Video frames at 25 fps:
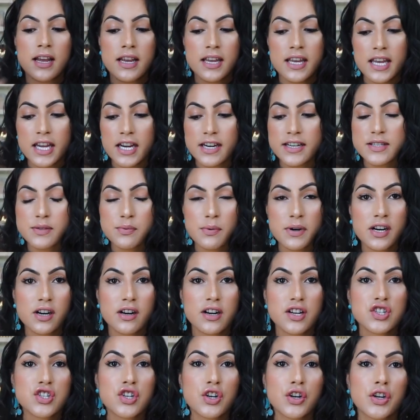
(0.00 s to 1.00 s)
Here's where I'm
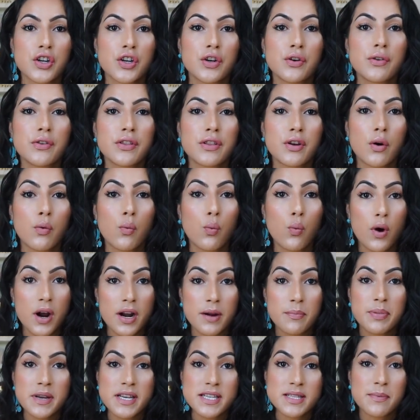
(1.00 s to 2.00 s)
gonna show you the
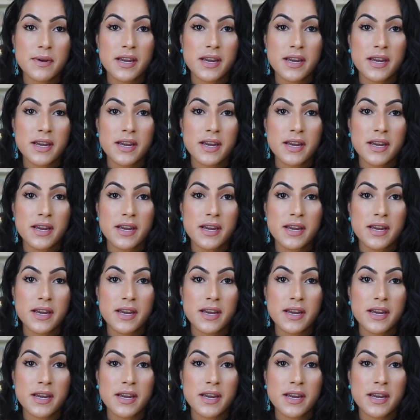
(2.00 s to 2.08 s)
one-piece